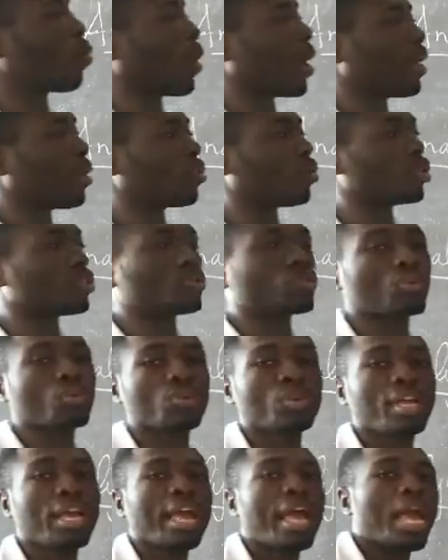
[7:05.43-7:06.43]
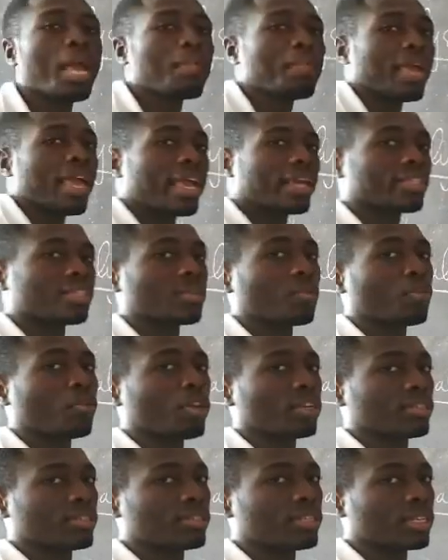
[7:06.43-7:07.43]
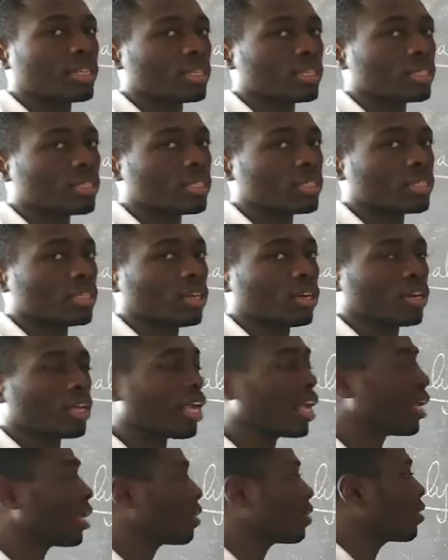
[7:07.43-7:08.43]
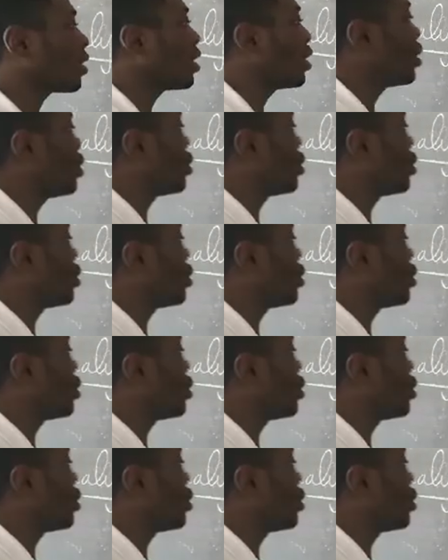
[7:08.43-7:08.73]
y equal to mx plus c. Okay.